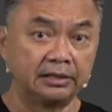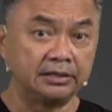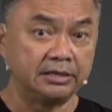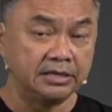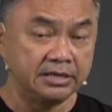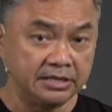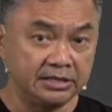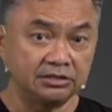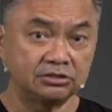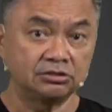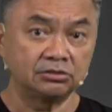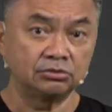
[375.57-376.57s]

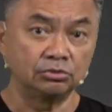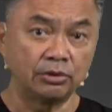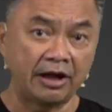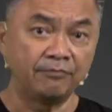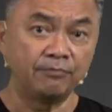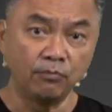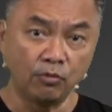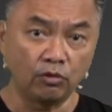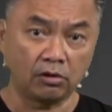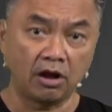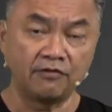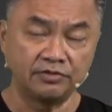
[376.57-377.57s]
needs to have
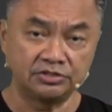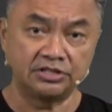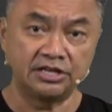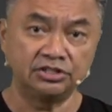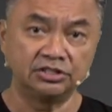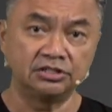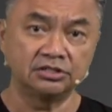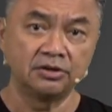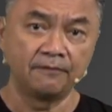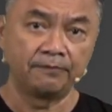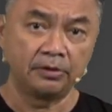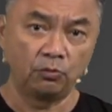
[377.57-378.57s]
more conversations
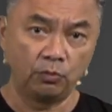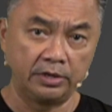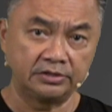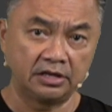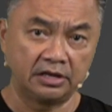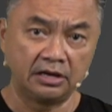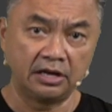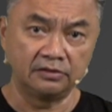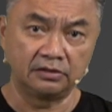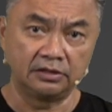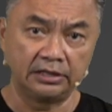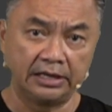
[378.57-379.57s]
with
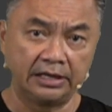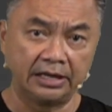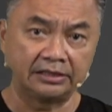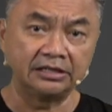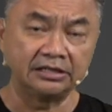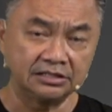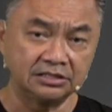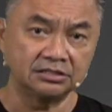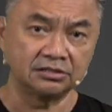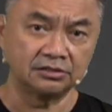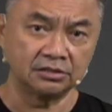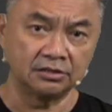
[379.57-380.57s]
another. And I think this
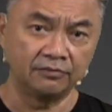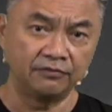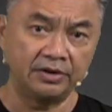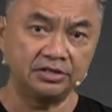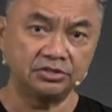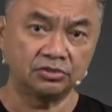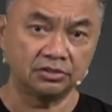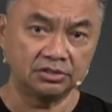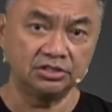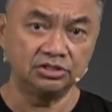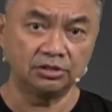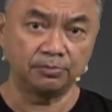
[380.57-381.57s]
is a very
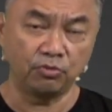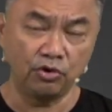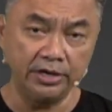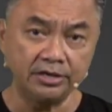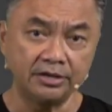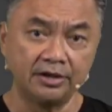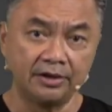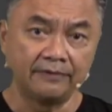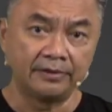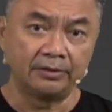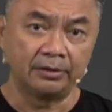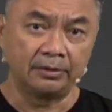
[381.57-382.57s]
strategic point.
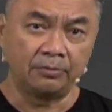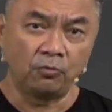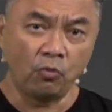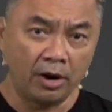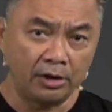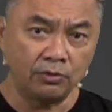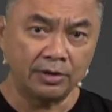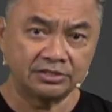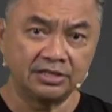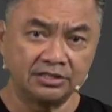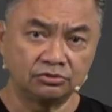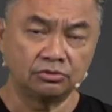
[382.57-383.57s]
Why do I
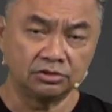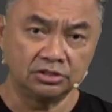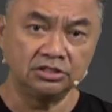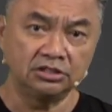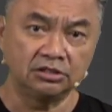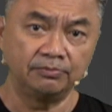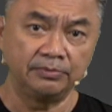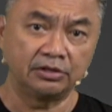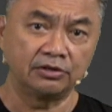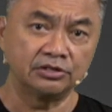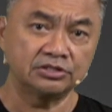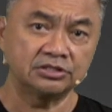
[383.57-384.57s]
say it's strategic?
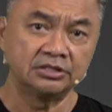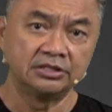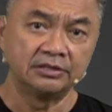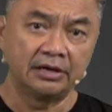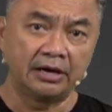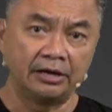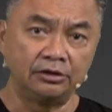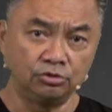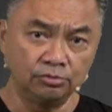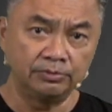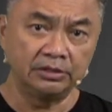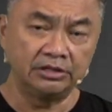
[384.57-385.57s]
Because I
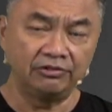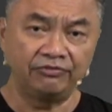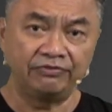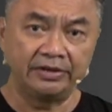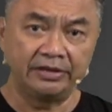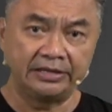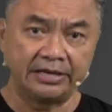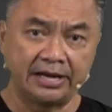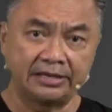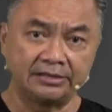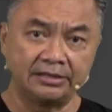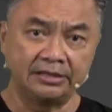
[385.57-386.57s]
do believe
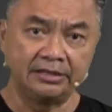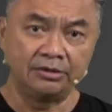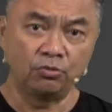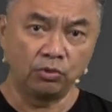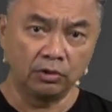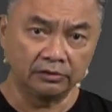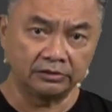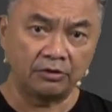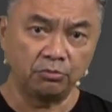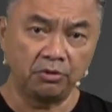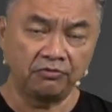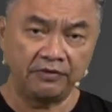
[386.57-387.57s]
that in the world
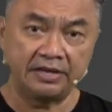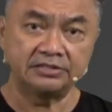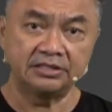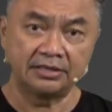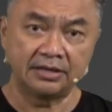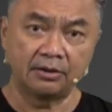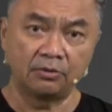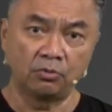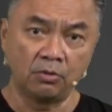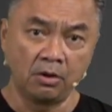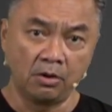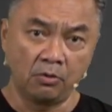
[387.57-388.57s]
that we're facing now,
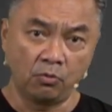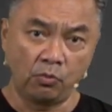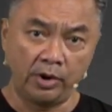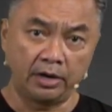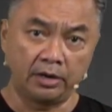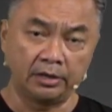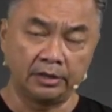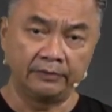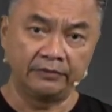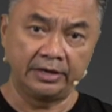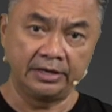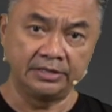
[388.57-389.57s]
where
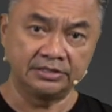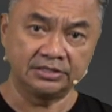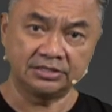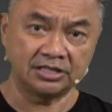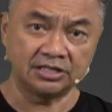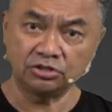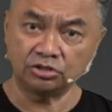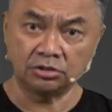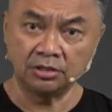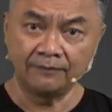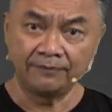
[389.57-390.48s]
there is such